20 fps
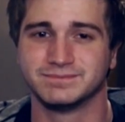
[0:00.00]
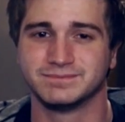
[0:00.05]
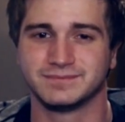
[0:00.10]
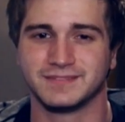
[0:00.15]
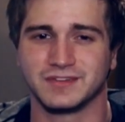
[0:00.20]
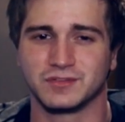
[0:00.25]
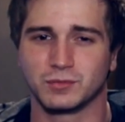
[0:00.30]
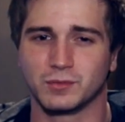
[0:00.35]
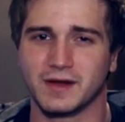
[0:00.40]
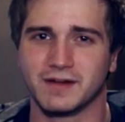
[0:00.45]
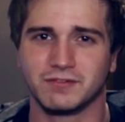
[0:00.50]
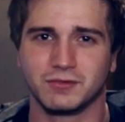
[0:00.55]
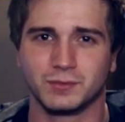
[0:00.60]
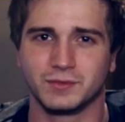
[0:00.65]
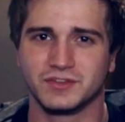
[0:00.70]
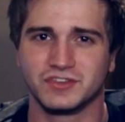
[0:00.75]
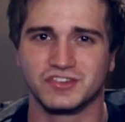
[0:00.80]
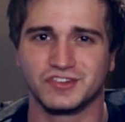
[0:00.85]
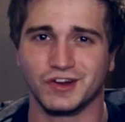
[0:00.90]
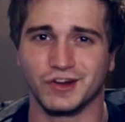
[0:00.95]
That's where
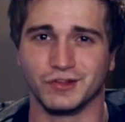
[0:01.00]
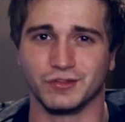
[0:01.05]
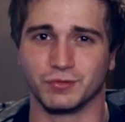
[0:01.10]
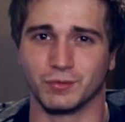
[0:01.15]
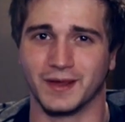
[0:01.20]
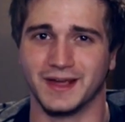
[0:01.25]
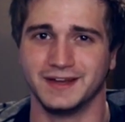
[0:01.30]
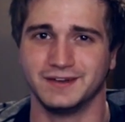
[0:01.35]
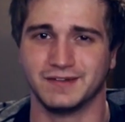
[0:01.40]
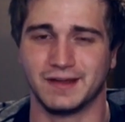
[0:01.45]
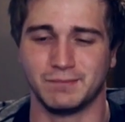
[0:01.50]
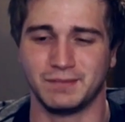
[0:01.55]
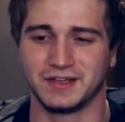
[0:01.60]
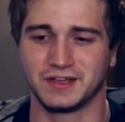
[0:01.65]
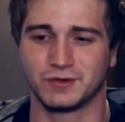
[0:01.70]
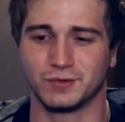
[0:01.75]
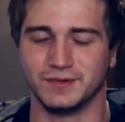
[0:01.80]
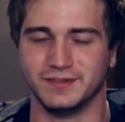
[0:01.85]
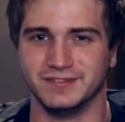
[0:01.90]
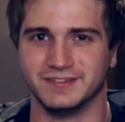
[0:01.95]
everyone starts, right?
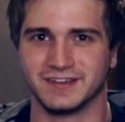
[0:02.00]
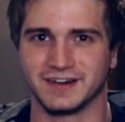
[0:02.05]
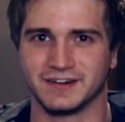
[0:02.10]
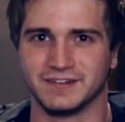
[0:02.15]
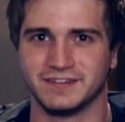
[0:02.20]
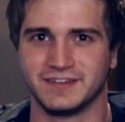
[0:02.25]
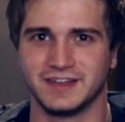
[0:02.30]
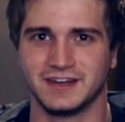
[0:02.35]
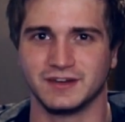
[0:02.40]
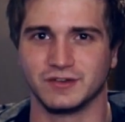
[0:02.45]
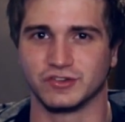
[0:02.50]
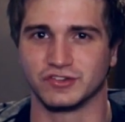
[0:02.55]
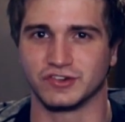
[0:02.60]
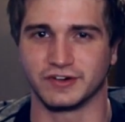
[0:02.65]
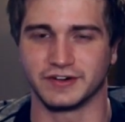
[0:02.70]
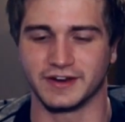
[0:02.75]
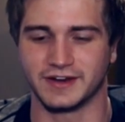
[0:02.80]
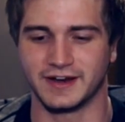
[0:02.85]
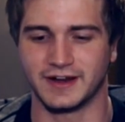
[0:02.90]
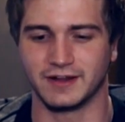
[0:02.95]
Quentin Tarantino
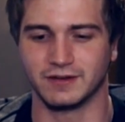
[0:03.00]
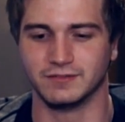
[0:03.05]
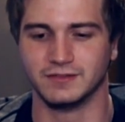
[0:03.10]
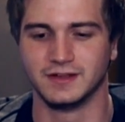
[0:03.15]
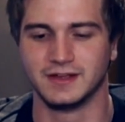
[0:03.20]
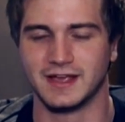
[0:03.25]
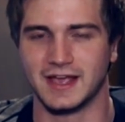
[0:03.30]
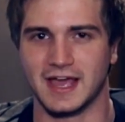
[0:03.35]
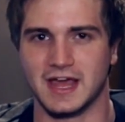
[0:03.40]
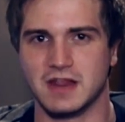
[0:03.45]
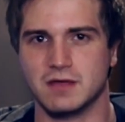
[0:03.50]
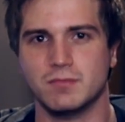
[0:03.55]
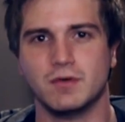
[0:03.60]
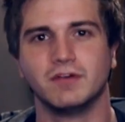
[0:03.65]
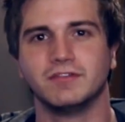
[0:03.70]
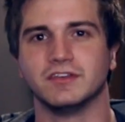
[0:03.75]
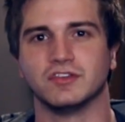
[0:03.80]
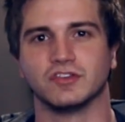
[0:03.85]
started out in a movie